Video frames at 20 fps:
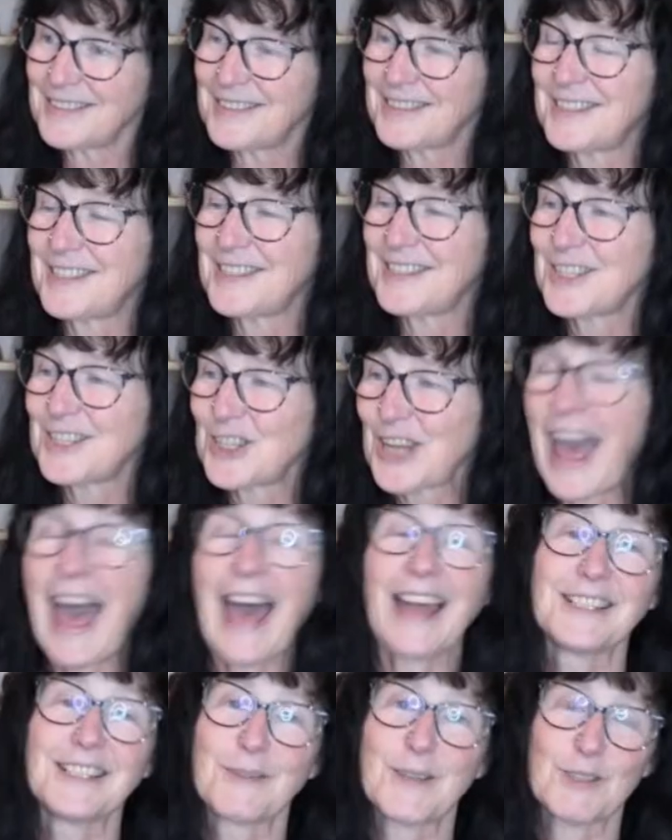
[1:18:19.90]
the
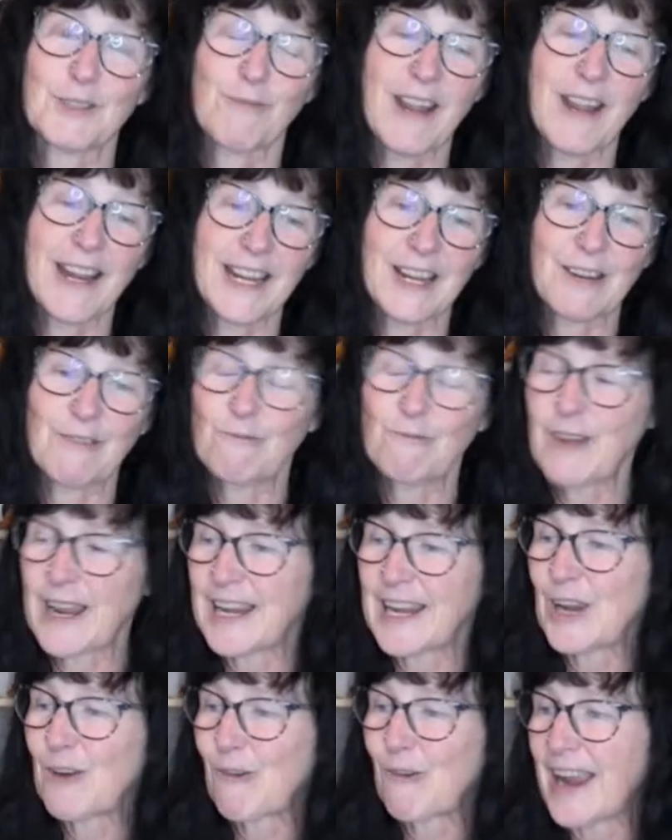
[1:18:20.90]
chat. It's really,
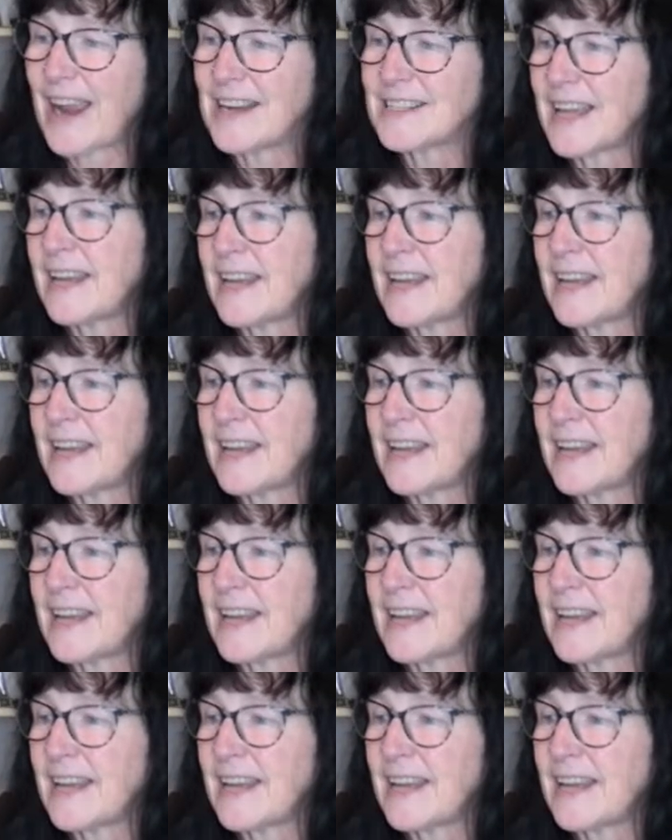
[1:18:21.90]
really great.